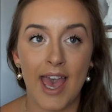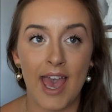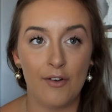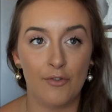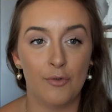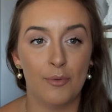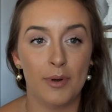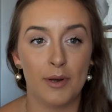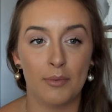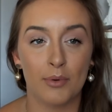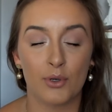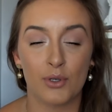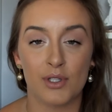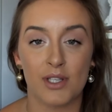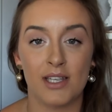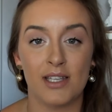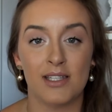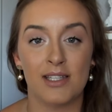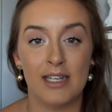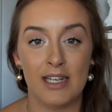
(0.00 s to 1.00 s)
everybody, because
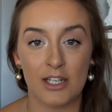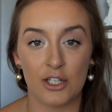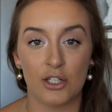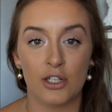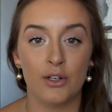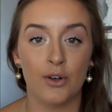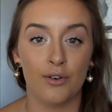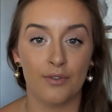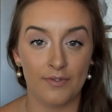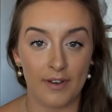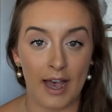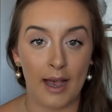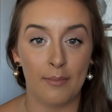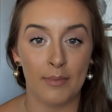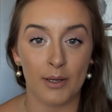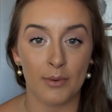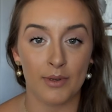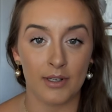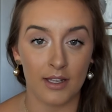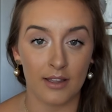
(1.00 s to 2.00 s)
it is literally your
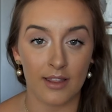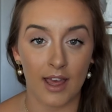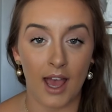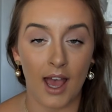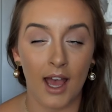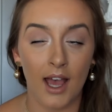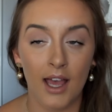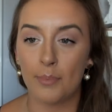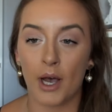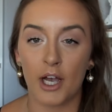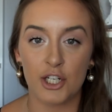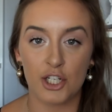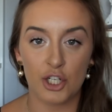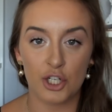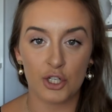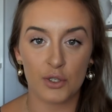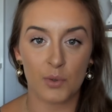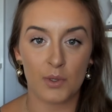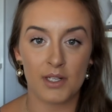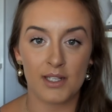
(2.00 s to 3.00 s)
family when you're there. But I do
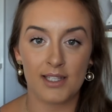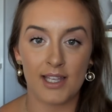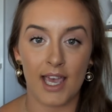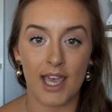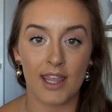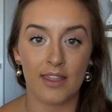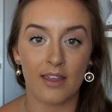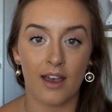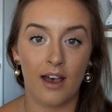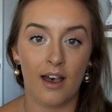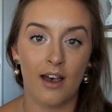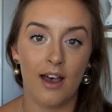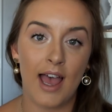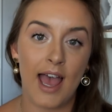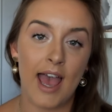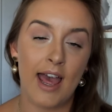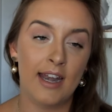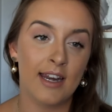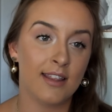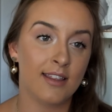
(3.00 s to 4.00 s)
just want to say that
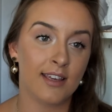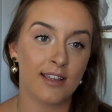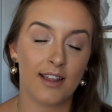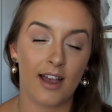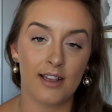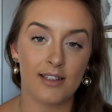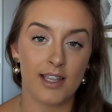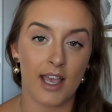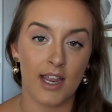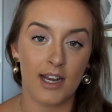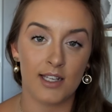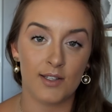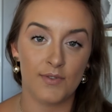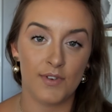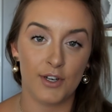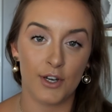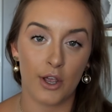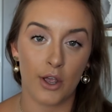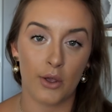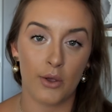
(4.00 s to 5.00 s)
anything that I say in this
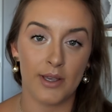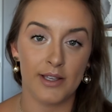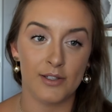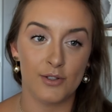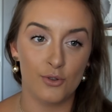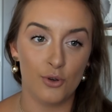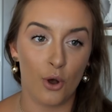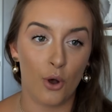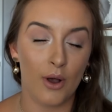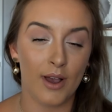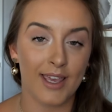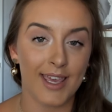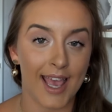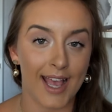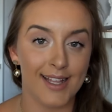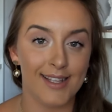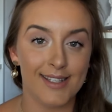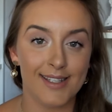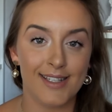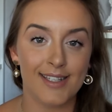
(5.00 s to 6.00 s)
video is not
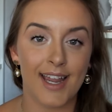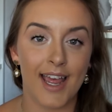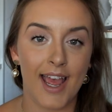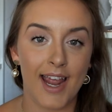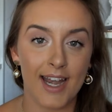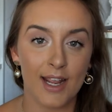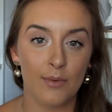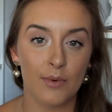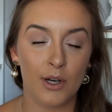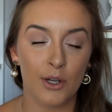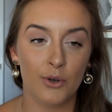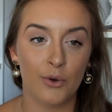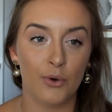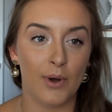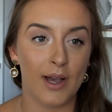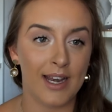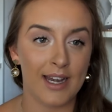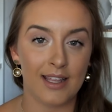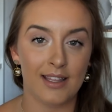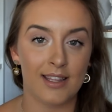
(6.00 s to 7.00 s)
against anyone
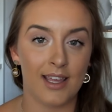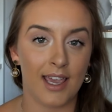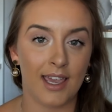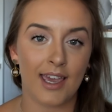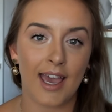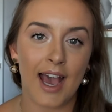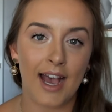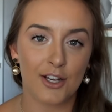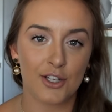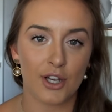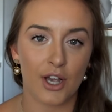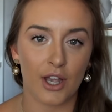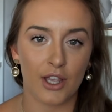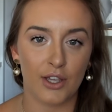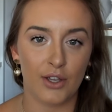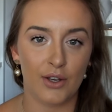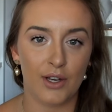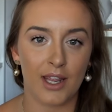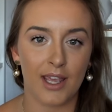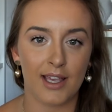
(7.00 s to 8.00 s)
or anything at Chai
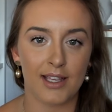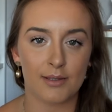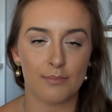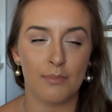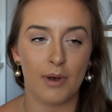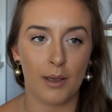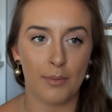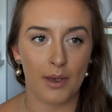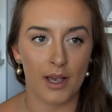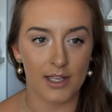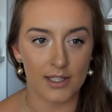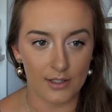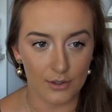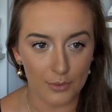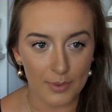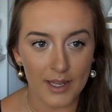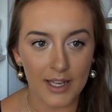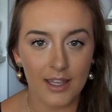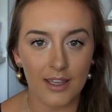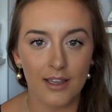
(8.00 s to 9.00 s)
Uni. It's my personal
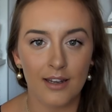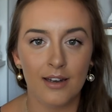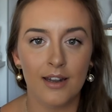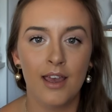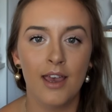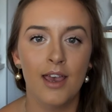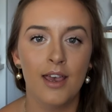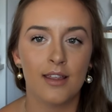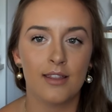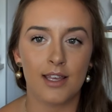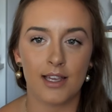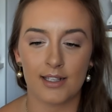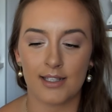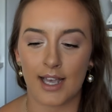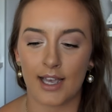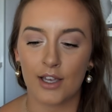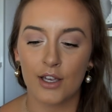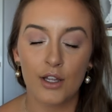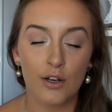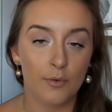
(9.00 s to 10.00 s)
opinion, things
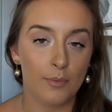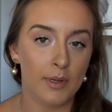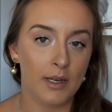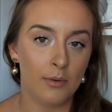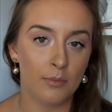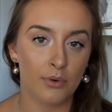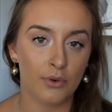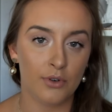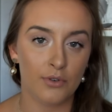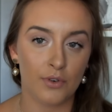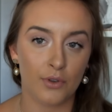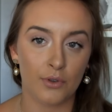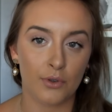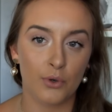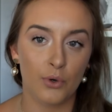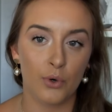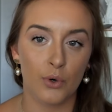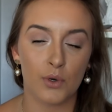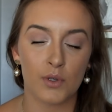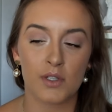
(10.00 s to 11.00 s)
that could have been improved on the
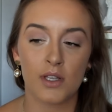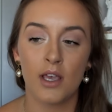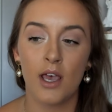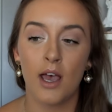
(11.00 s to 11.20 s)
course.